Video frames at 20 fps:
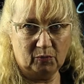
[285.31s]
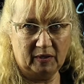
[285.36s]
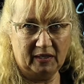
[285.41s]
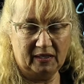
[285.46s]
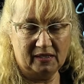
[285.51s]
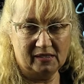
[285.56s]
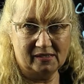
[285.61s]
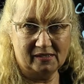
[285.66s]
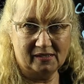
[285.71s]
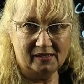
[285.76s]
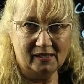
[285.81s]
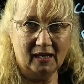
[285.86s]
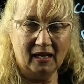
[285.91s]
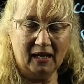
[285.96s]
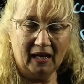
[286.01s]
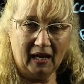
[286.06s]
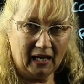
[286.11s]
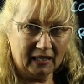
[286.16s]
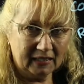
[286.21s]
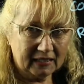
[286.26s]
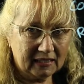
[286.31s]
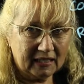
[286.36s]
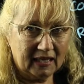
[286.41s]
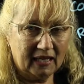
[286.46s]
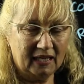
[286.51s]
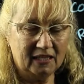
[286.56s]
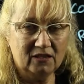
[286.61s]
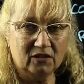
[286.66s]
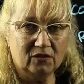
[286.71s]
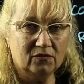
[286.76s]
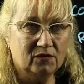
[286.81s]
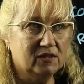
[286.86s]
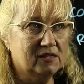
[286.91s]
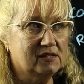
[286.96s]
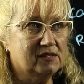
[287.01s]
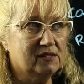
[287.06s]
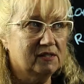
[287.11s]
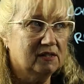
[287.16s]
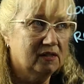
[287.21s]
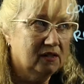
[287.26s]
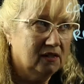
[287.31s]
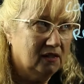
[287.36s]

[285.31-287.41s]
piece at the end of this